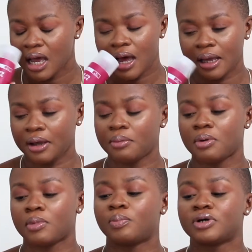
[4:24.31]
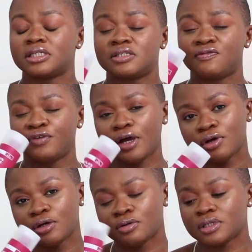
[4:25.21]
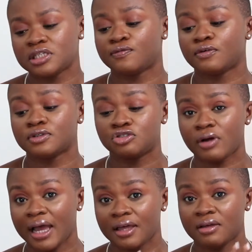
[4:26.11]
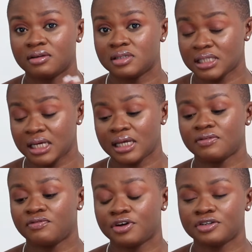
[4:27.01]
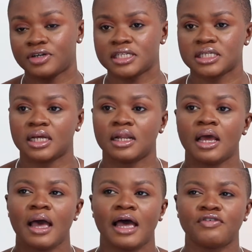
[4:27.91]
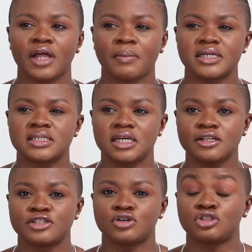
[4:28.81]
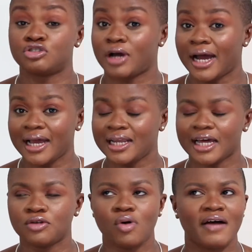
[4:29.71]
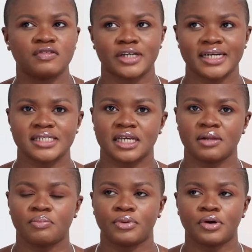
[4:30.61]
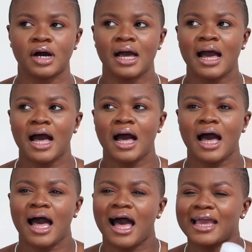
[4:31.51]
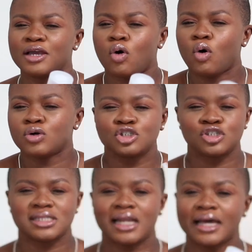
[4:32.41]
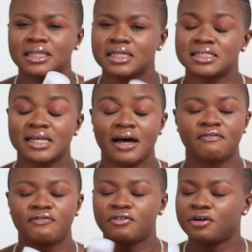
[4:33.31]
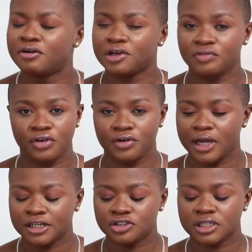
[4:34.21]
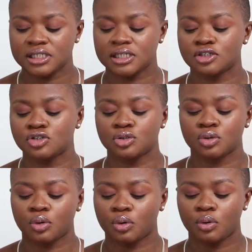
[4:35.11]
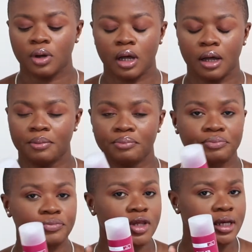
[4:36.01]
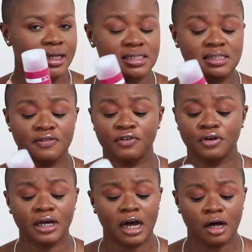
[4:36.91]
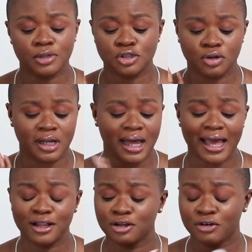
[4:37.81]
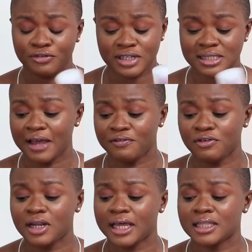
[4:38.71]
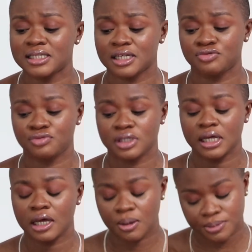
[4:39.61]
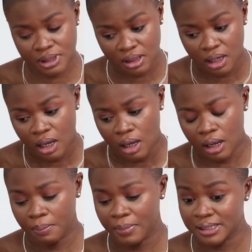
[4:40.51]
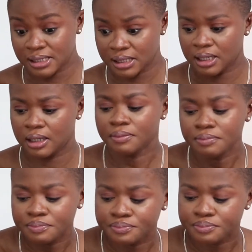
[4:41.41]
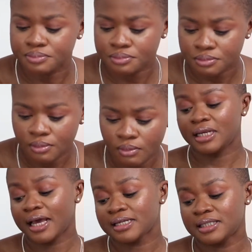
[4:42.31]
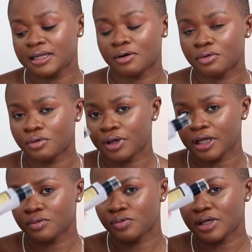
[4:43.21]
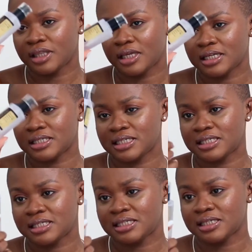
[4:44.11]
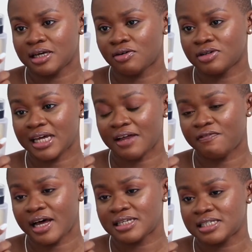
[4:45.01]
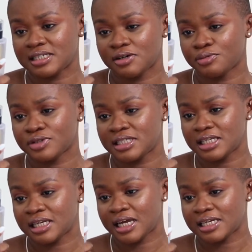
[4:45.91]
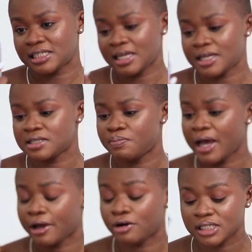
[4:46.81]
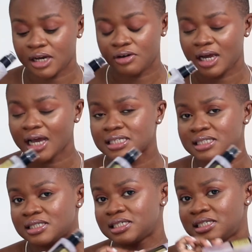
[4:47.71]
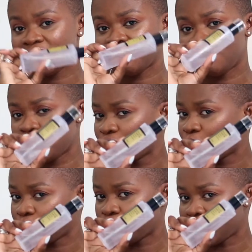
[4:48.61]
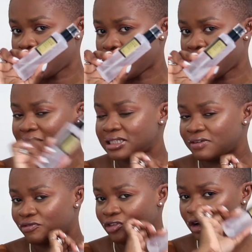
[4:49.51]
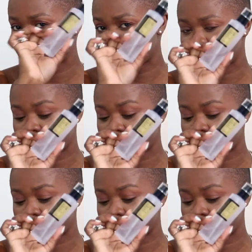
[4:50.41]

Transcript: I can't remember, but it's very good. It's for dry skin, very dry skin. I feel like my skin is not dry. Like I don't have dry skin, but I also just like things that are very, very hydrating. So um, yeah, this is a very calming toner. I love it. I feel like this has really helped um, my skin. Next thing I'll go in with is the Snail, the Advanced Snail Mucin Essence by CosRx. This is a very popular brand, very popular